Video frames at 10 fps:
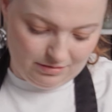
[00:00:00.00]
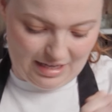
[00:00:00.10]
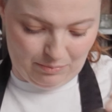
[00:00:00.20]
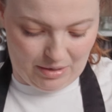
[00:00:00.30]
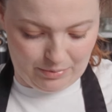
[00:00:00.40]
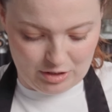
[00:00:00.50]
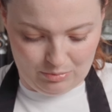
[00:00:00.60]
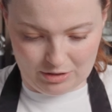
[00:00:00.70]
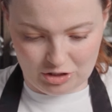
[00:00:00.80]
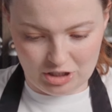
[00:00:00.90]
That might be too
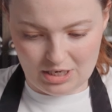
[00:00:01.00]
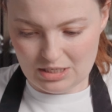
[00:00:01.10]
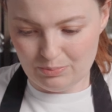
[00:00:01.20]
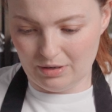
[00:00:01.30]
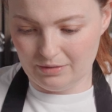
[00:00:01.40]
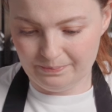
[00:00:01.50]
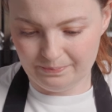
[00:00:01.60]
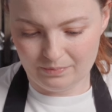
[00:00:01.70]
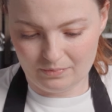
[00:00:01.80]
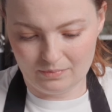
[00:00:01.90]
much cheese, but
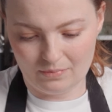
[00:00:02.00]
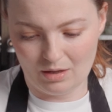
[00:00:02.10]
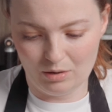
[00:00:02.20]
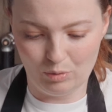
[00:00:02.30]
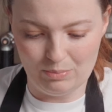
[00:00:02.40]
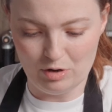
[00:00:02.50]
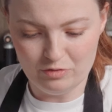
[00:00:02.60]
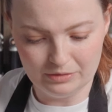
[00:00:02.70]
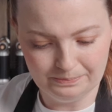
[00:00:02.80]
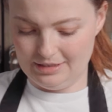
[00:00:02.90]
we
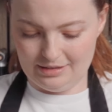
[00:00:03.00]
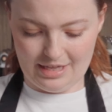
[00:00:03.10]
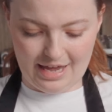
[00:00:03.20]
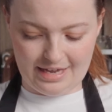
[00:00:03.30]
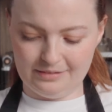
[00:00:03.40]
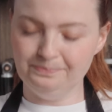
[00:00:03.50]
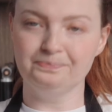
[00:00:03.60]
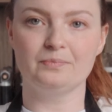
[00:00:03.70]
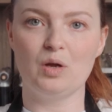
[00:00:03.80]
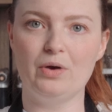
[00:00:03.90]
move. Then
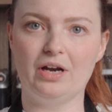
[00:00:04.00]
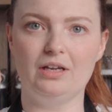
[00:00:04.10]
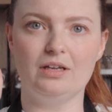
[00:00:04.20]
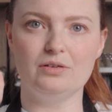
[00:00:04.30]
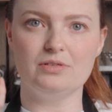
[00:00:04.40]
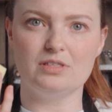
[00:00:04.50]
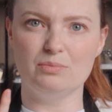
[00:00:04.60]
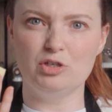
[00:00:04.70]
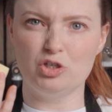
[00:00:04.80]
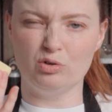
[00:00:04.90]
we're gonna use some
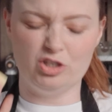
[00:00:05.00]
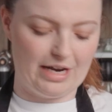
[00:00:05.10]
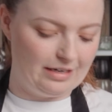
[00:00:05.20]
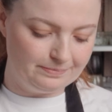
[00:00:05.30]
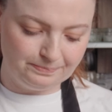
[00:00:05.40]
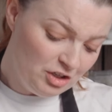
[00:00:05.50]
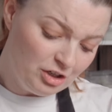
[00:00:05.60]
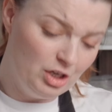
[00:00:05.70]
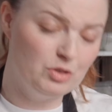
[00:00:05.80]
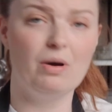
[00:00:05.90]
mature cheddar. You
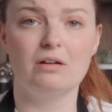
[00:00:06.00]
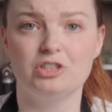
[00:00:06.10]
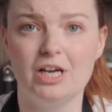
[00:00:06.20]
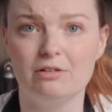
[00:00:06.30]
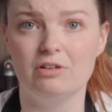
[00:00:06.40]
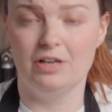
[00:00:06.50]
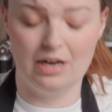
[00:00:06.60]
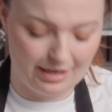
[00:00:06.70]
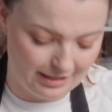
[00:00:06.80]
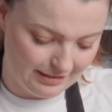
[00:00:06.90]
could use mild cheddar if you
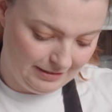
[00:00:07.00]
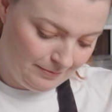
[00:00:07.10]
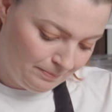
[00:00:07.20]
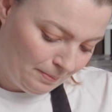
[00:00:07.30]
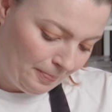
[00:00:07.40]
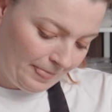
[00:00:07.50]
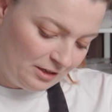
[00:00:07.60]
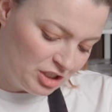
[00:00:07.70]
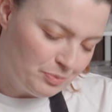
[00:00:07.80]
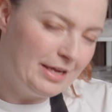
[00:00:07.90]
like.
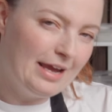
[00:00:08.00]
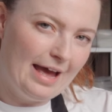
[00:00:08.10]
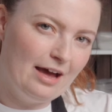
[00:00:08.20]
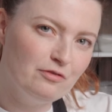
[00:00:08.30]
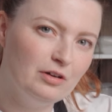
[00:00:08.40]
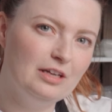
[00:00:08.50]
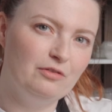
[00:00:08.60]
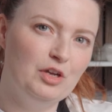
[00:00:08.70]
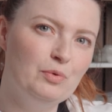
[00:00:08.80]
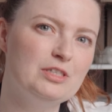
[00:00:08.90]
Just be careful if
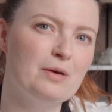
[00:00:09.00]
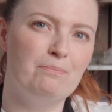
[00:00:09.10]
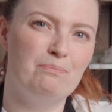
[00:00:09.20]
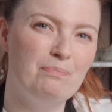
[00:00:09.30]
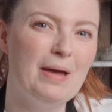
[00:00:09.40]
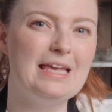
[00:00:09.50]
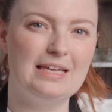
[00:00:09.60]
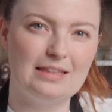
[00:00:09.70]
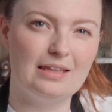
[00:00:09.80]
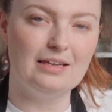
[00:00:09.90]
you were to
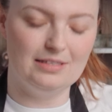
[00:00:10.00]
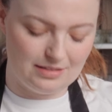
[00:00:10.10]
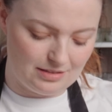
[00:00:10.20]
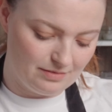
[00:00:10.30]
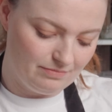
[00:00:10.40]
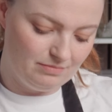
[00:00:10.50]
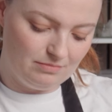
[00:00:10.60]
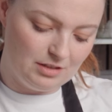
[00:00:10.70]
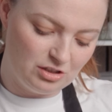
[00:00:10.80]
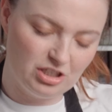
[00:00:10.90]
bake this,
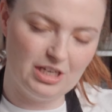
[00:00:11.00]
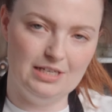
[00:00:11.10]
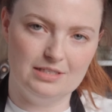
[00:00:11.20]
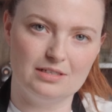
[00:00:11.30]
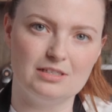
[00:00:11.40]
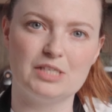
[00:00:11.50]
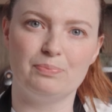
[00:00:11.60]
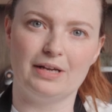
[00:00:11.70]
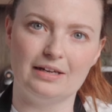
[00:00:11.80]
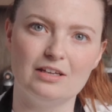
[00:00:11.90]
the cheese can
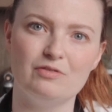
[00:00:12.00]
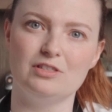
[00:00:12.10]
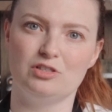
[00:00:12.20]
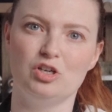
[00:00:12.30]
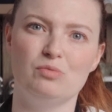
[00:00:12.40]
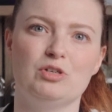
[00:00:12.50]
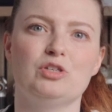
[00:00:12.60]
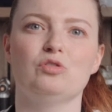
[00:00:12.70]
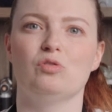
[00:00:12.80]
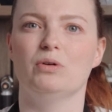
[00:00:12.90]
split if it's too
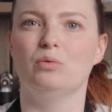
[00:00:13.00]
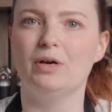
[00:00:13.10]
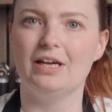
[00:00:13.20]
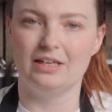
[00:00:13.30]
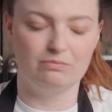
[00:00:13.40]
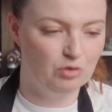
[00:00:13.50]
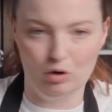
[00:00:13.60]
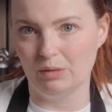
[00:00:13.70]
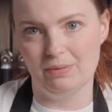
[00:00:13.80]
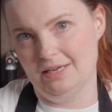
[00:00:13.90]
mature, but we're not
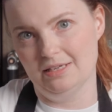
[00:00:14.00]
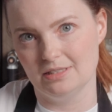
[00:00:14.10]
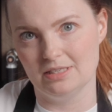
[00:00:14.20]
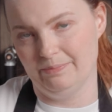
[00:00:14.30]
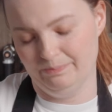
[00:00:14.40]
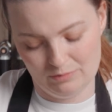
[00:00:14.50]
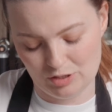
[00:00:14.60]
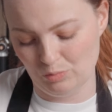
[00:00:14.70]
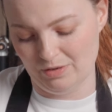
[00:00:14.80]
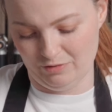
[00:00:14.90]
going to bake it today,
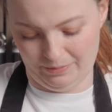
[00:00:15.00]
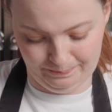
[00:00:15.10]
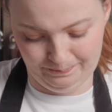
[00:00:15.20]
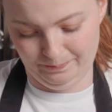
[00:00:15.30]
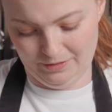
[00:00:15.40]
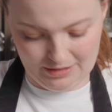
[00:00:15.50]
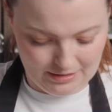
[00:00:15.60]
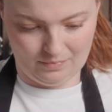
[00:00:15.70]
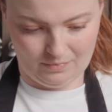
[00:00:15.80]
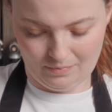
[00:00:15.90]
so it'll be fine.
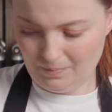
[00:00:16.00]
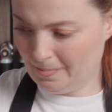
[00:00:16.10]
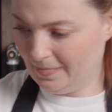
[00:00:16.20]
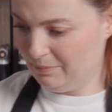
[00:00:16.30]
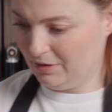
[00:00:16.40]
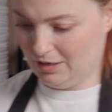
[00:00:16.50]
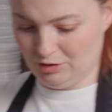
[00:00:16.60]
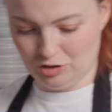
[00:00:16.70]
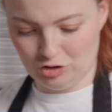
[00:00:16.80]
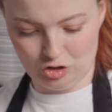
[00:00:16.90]
I'm going
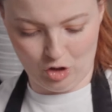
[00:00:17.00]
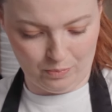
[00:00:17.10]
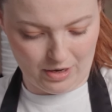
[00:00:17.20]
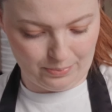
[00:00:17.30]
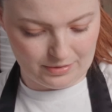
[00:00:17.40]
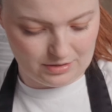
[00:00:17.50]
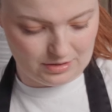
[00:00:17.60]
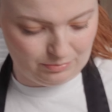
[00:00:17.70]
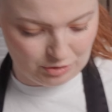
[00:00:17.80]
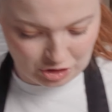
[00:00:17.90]
to chop up
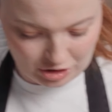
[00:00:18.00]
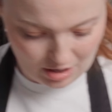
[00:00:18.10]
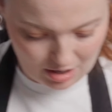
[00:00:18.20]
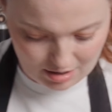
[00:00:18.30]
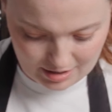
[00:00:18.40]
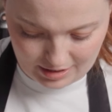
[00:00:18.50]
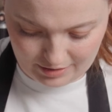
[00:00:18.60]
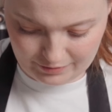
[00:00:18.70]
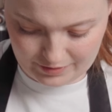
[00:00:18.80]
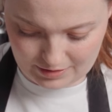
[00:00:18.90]
some
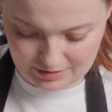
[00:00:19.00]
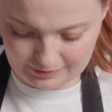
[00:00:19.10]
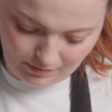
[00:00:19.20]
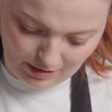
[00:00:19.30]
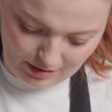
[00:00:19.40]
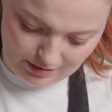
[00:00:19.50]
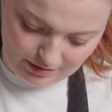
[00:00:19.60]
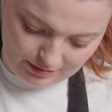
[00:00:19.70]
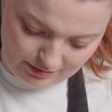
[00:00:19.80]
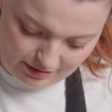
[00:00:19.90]
chives.
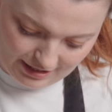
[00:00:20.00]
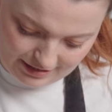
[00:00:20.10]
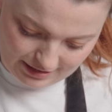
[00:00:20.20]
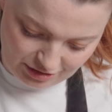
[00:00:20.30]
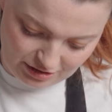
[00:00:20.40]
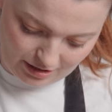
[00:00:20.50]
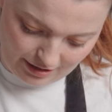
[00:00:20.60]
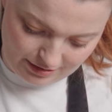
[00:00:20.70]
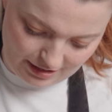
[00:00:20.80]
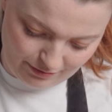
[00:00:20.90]
This is just
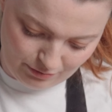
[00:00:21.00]
going to give